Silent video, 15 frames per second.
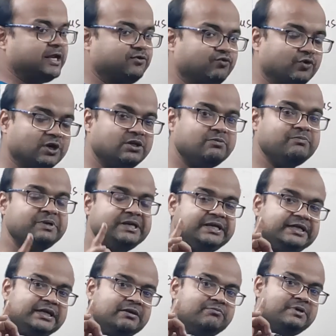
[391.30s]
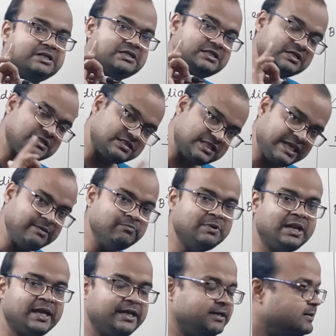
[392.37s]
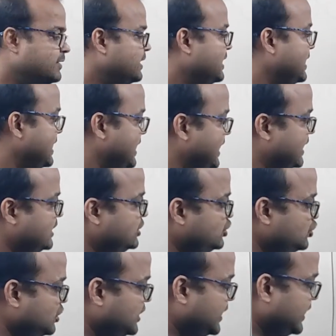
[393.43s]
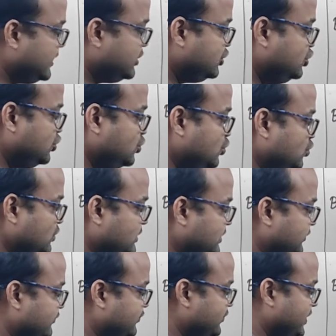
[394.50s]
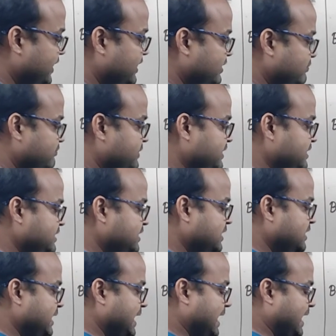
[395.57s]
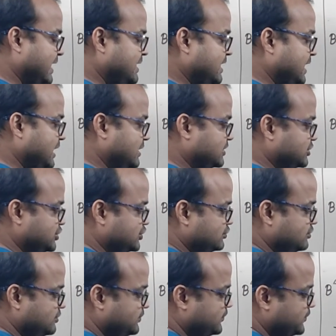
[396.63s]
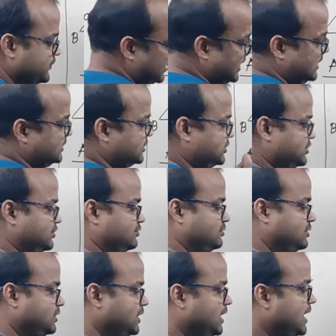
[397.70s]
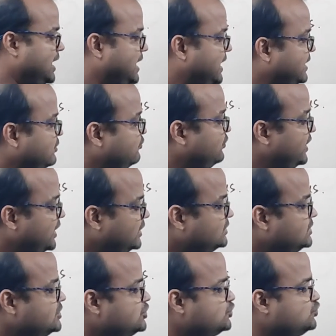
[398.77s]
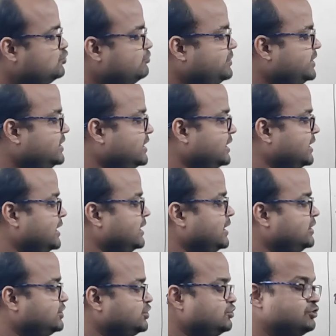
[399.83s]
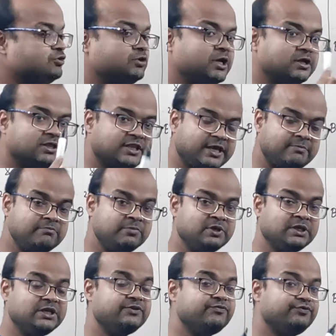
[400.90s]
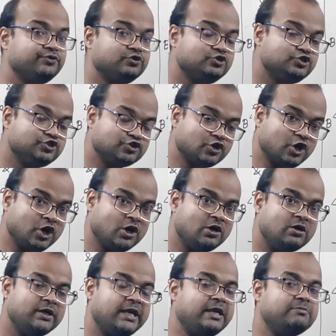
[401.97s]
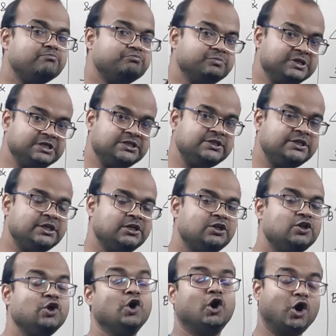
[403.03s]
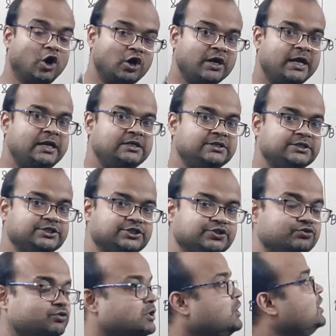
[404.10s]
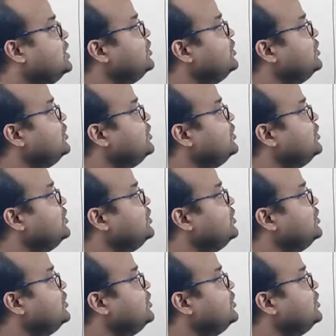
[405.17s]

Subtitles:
and one median is the same line, and you will get two different median and altitude. And where these two median and altitude are same, if you draw a median or altitude